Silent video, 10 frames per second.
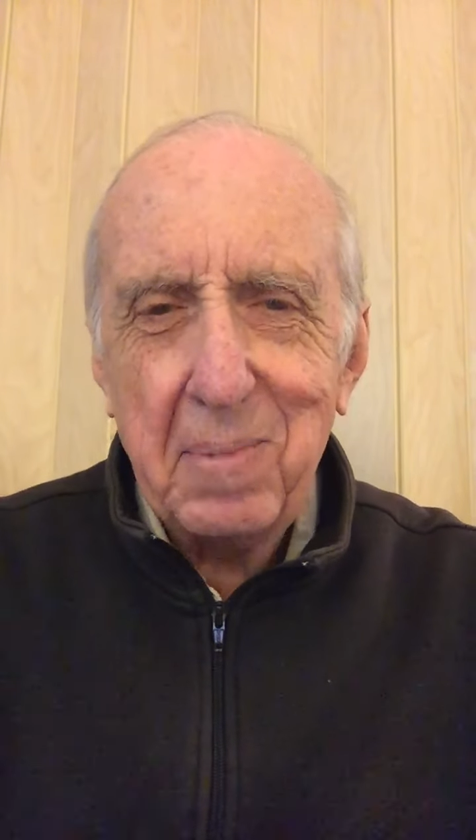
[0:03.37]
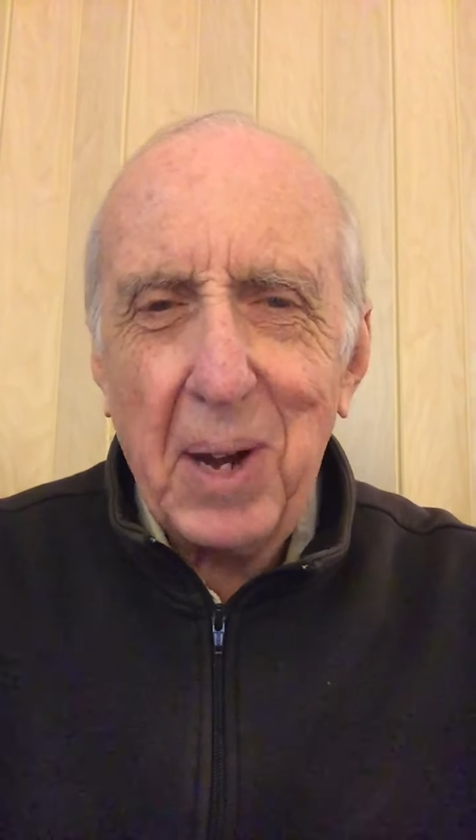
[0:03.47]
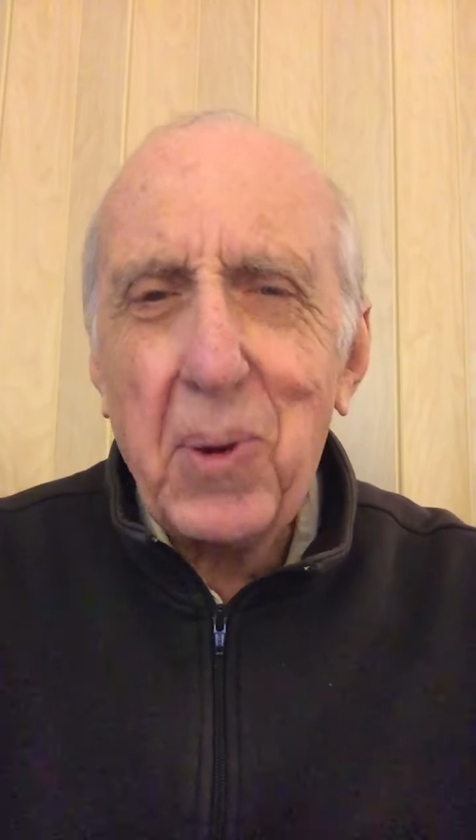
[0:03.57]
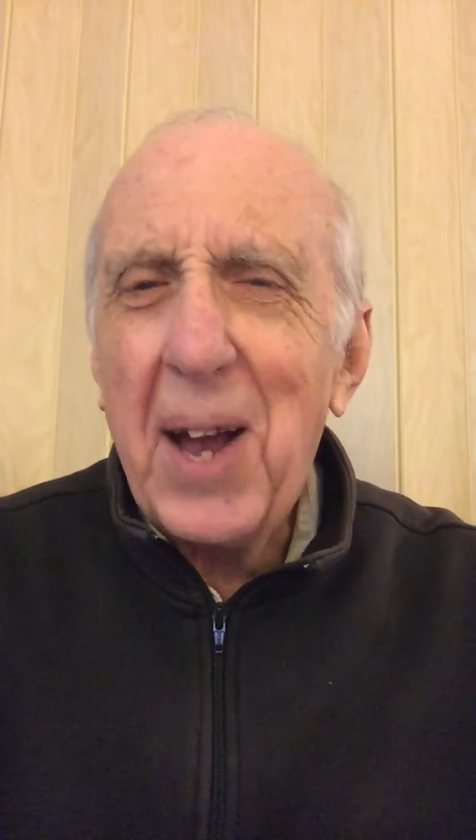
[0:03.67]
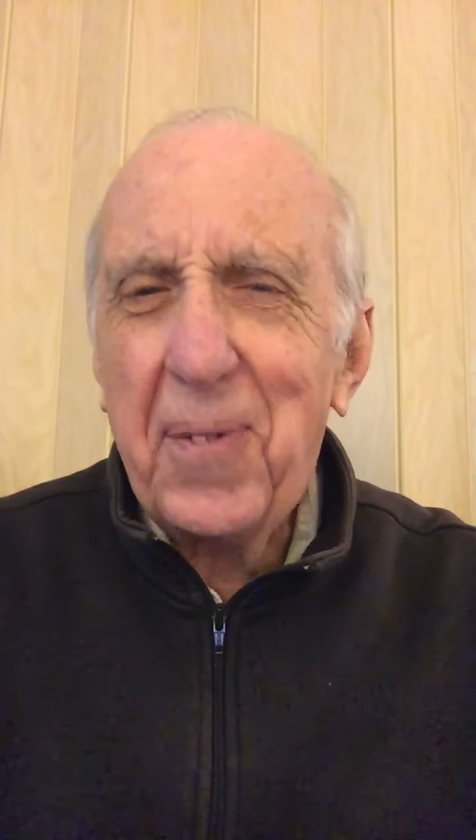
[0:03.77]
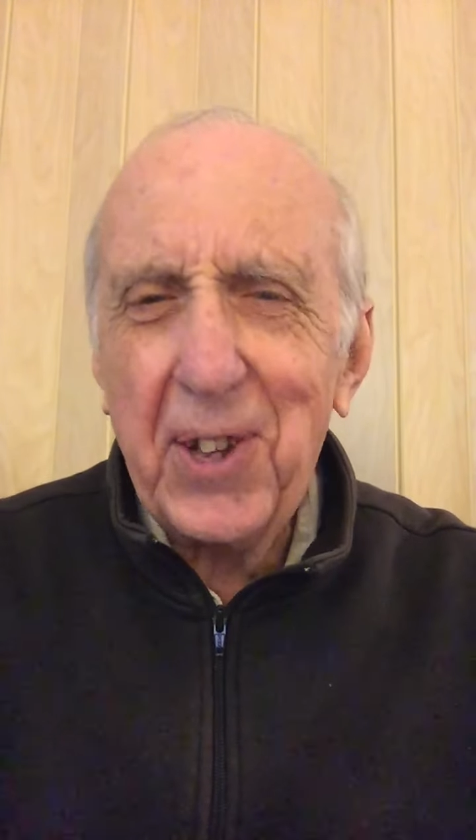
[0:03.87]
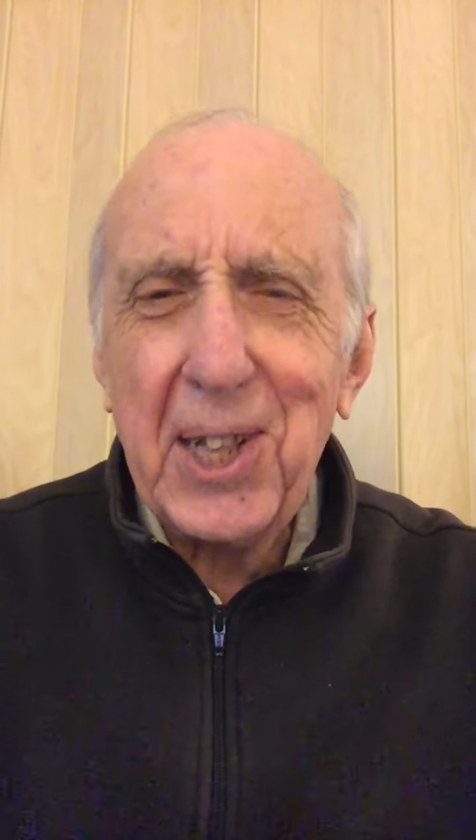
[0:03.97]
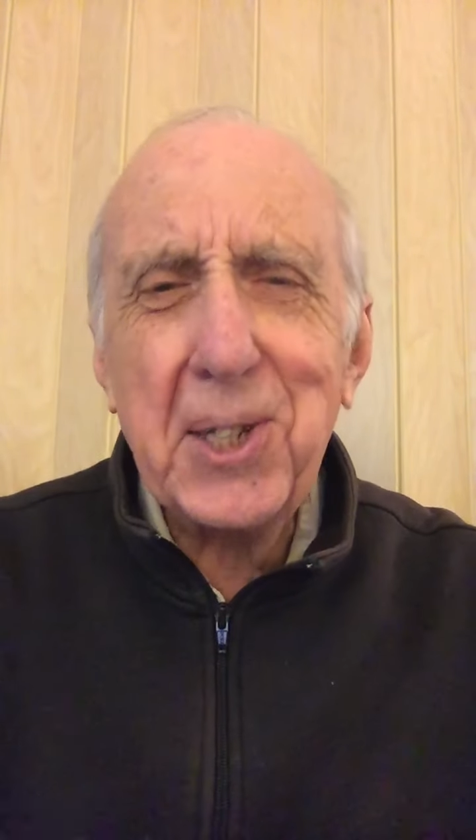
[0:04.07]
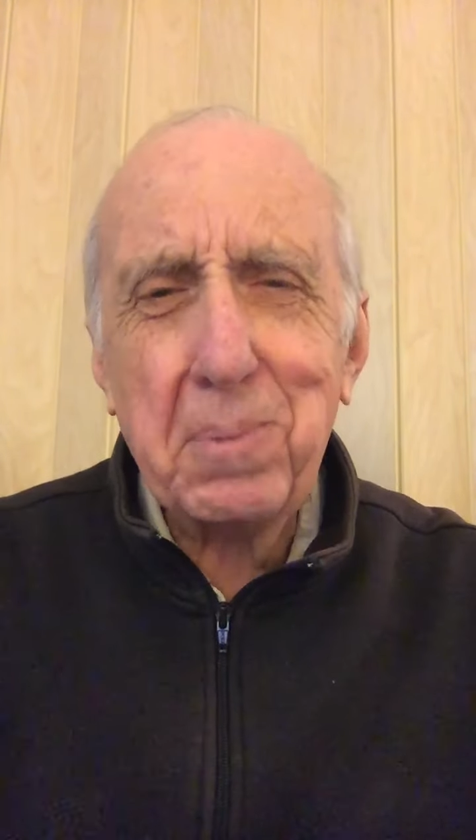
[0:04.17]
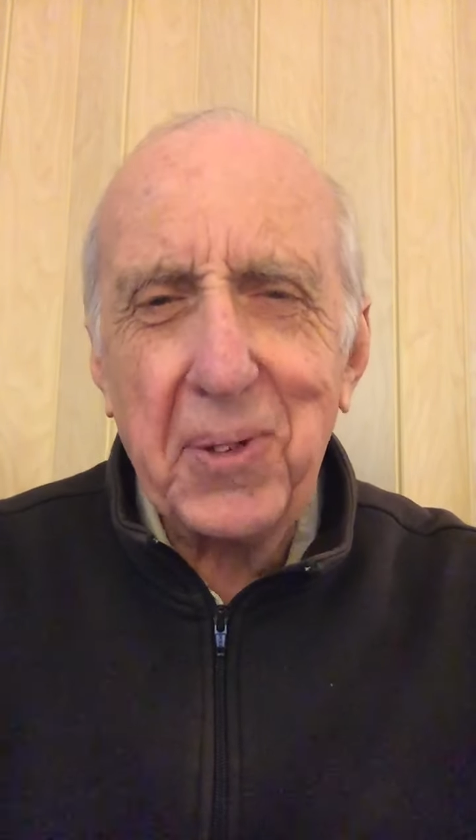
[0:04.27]
My wife
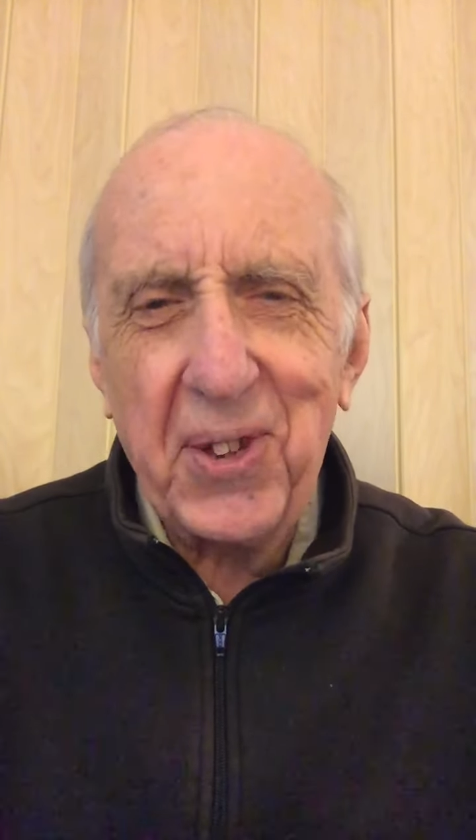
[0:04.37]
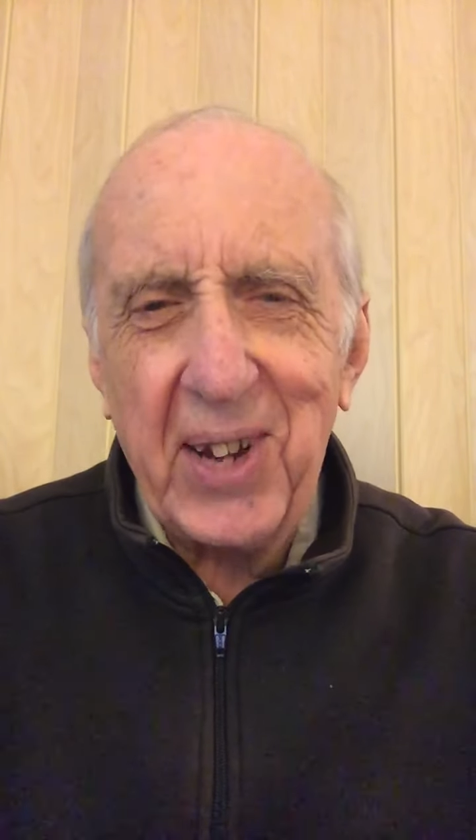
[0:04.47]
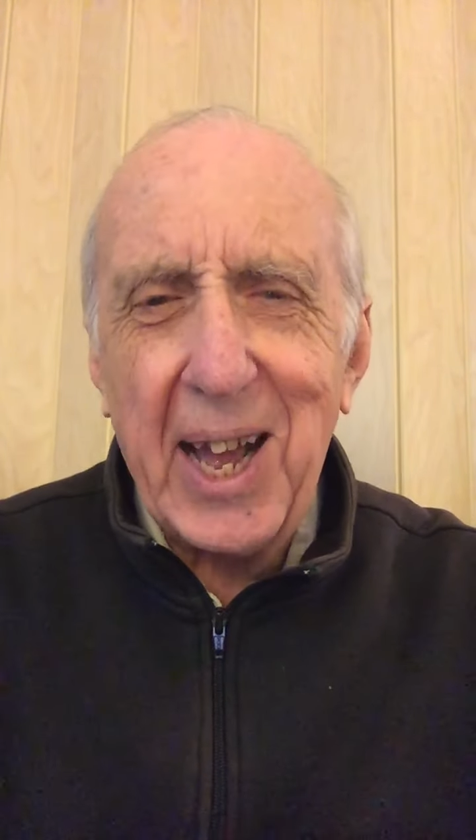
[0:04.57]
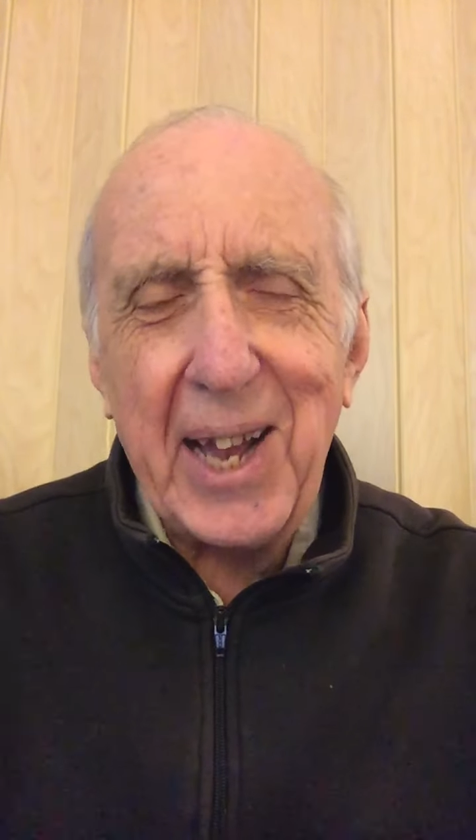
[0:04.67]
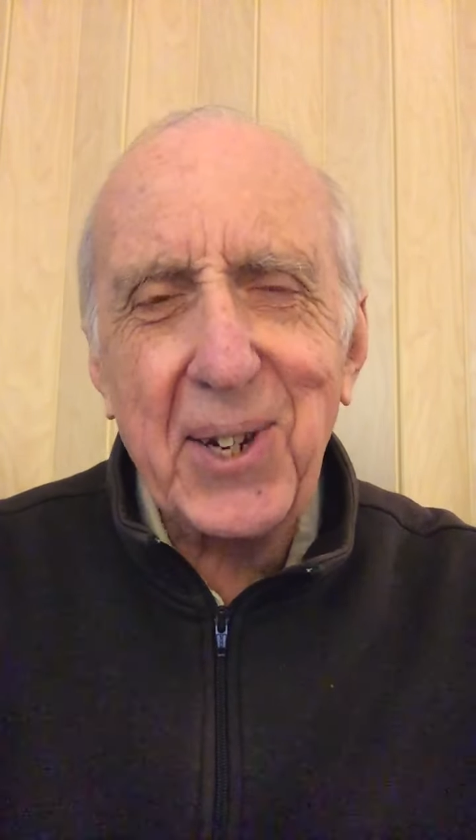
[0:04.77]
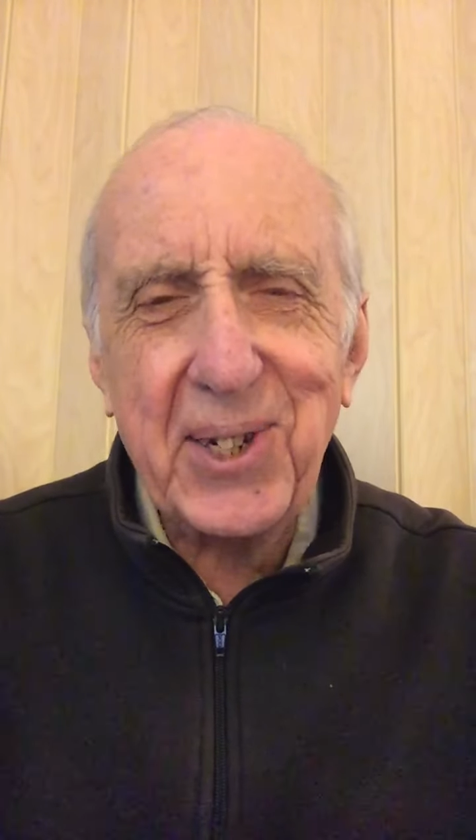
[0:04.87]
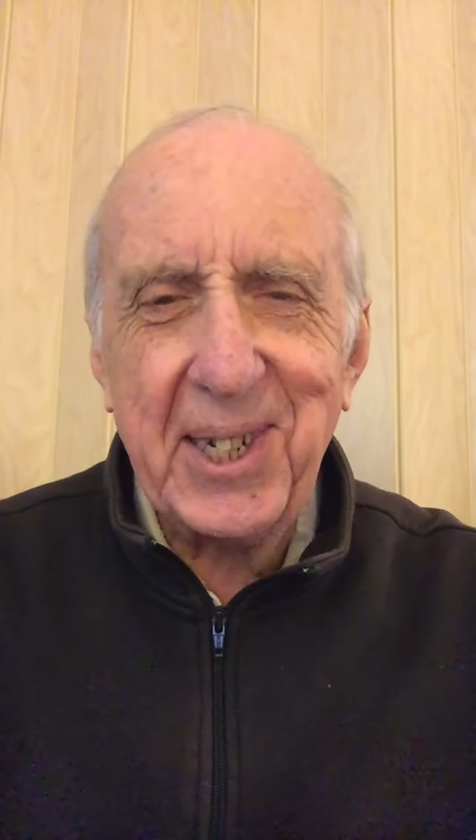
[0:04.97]
Elizabeth and I are